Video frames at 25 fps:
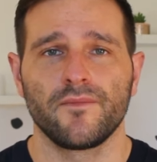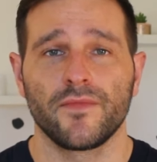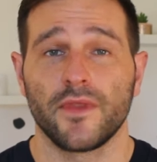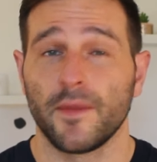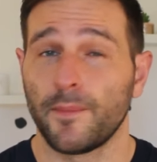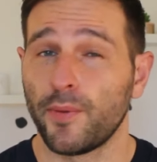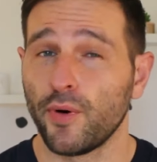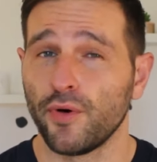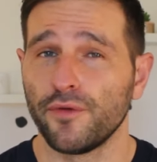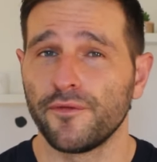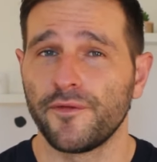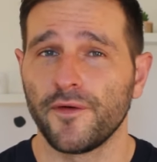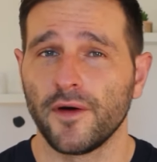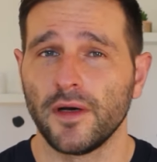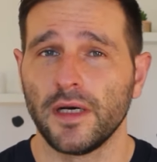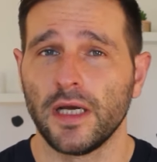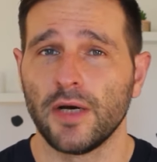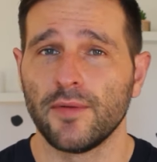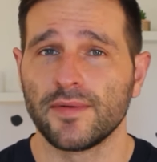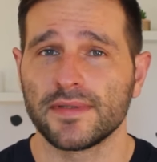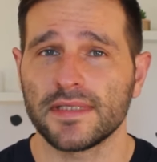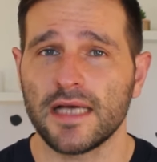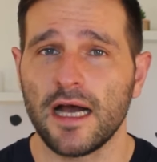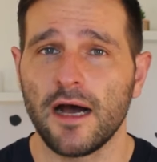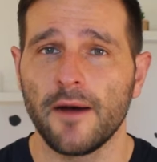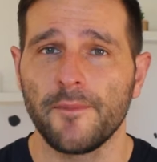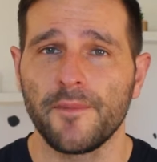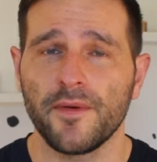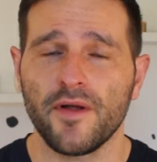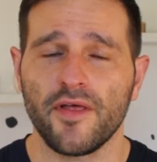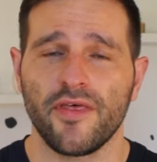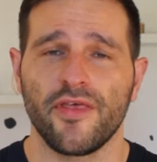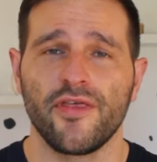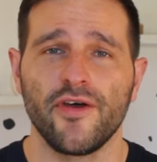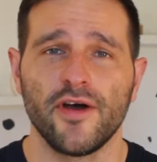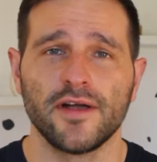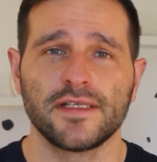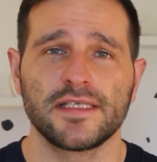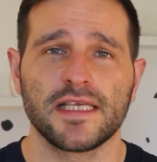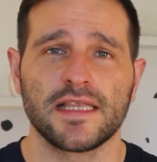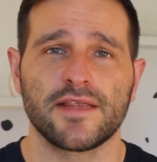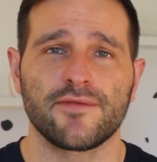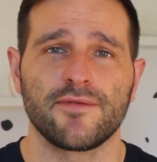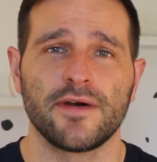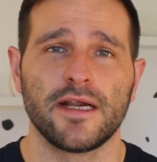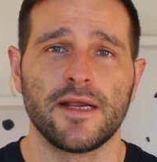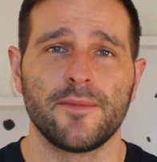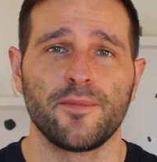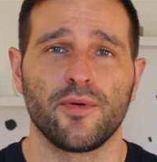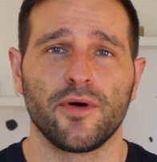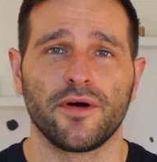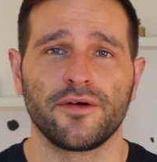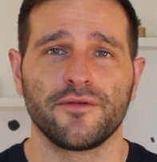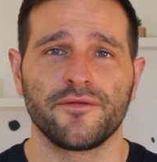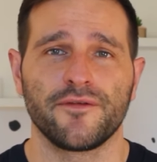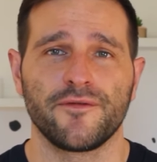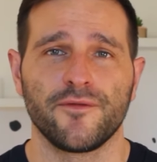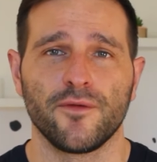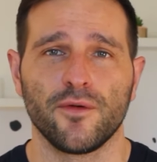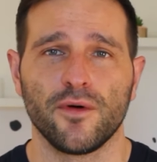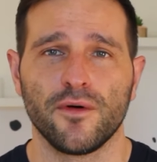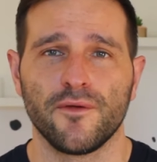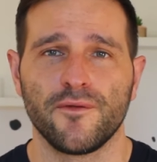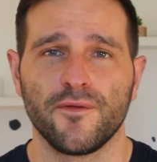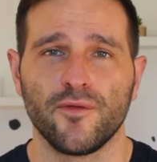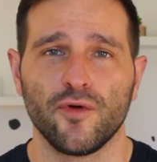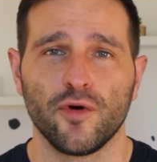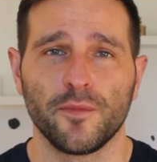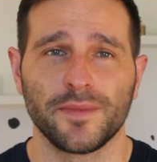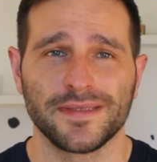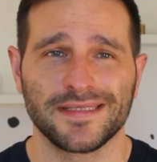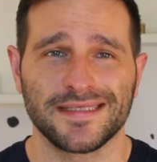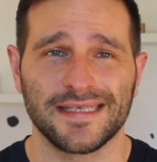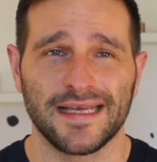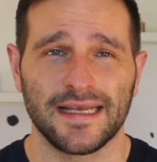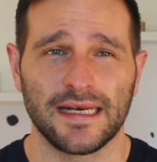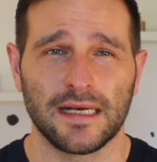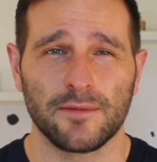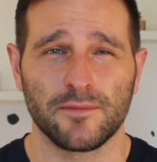The portfolio was up 33.44%